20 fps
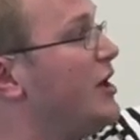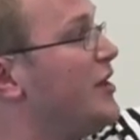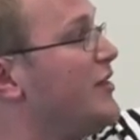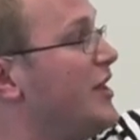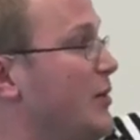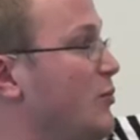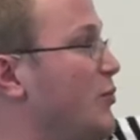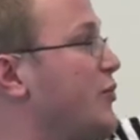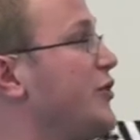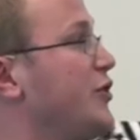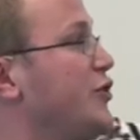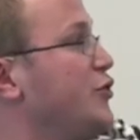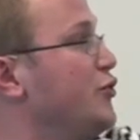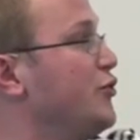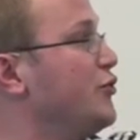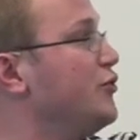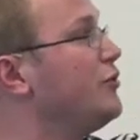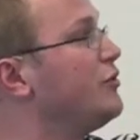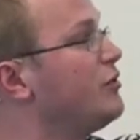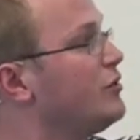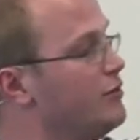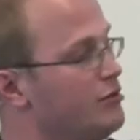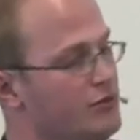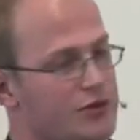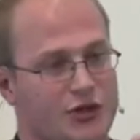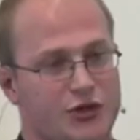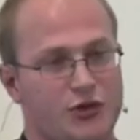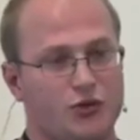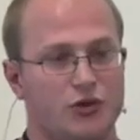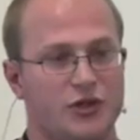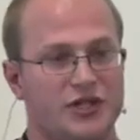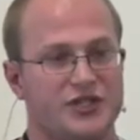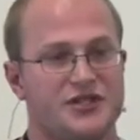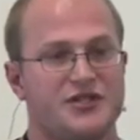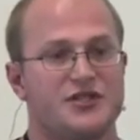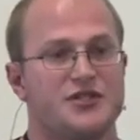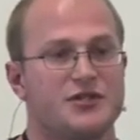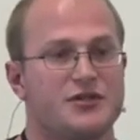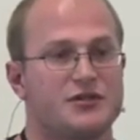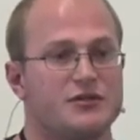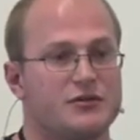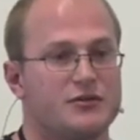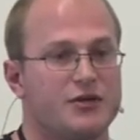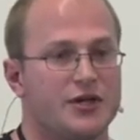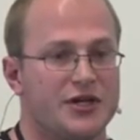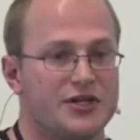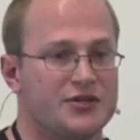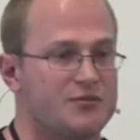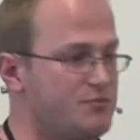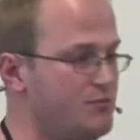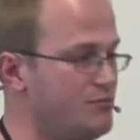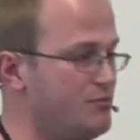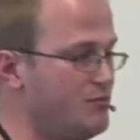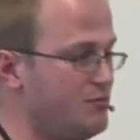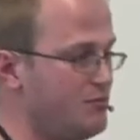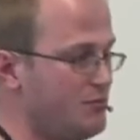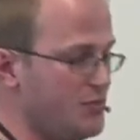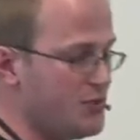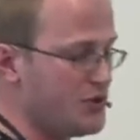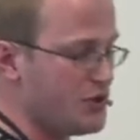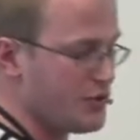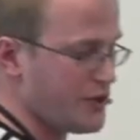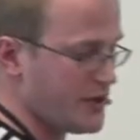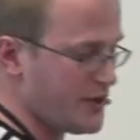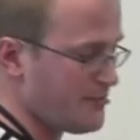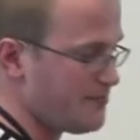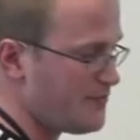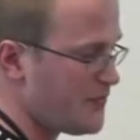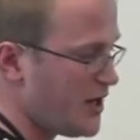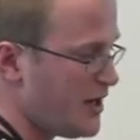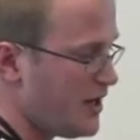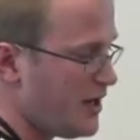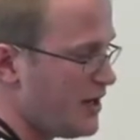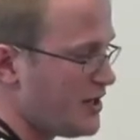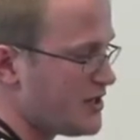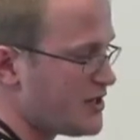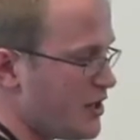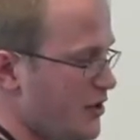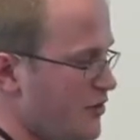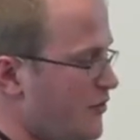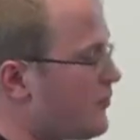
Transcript: then with the new, the new lists that it's doing. So